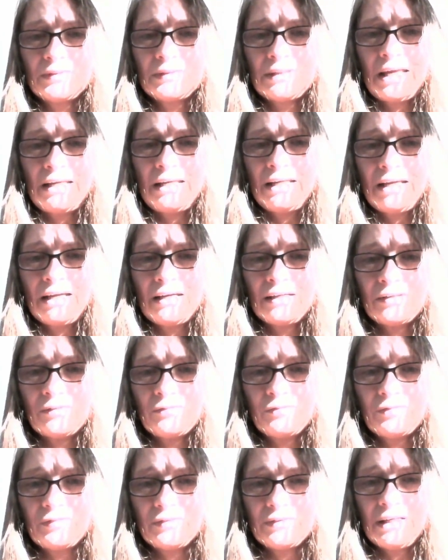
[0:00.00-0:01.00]
any kind
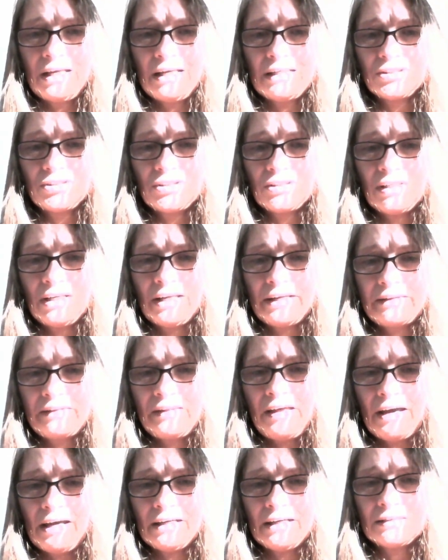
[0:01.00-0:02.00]
of issue like
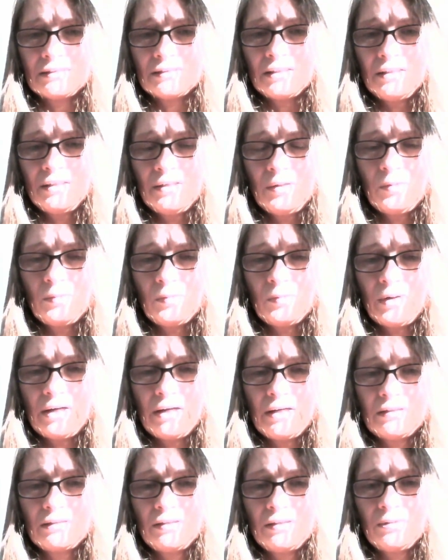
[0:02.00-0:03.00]
that,
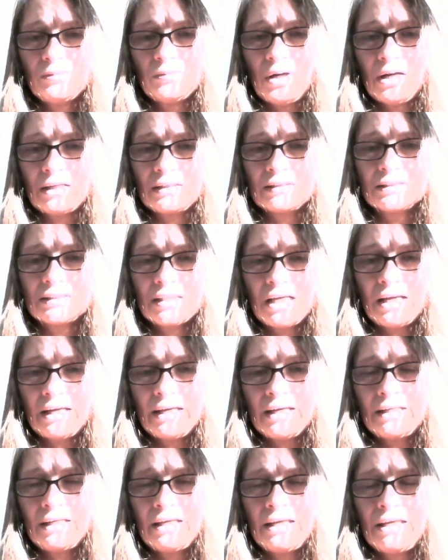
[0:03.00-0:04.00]
where
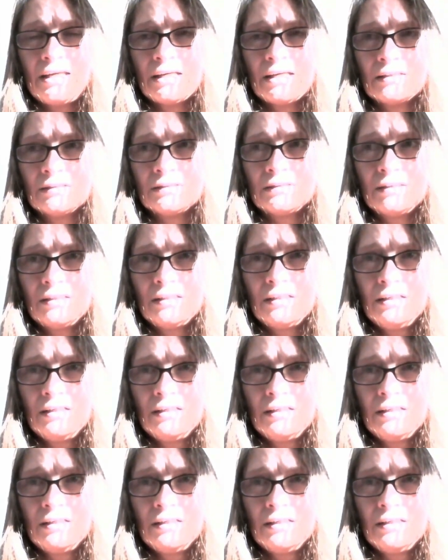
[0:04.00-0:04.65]
anxiety and